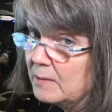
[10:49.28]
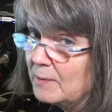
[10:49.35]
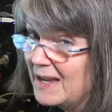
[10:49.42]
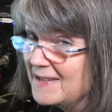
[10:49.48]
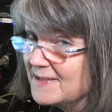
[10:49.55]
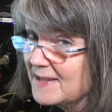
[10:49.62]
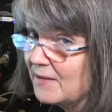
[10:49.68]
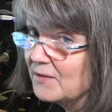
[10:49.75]
by
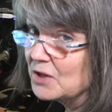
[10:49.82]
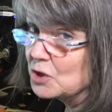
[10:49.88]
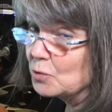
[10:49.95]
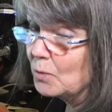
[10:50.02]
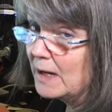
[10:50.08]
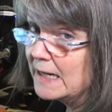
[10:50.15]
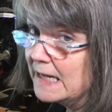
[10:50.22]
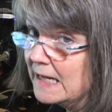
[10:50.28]

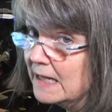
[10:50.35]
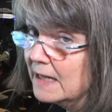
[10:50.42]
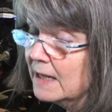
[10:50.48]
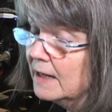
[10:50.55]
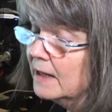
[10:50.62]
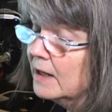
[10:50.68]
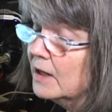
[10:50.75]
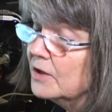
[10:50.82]
720
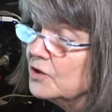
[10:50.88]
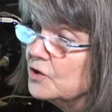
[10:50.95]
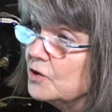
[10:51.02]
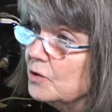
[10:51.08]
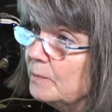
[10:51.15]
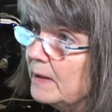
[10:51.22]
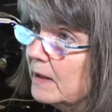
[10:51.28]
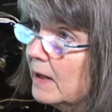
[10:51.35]

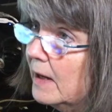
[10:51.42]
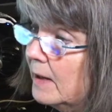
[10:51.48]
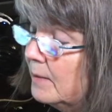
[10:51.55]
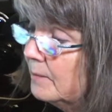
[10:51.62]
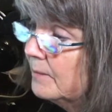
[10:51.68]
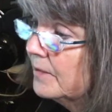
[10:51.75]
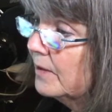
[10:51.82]
to become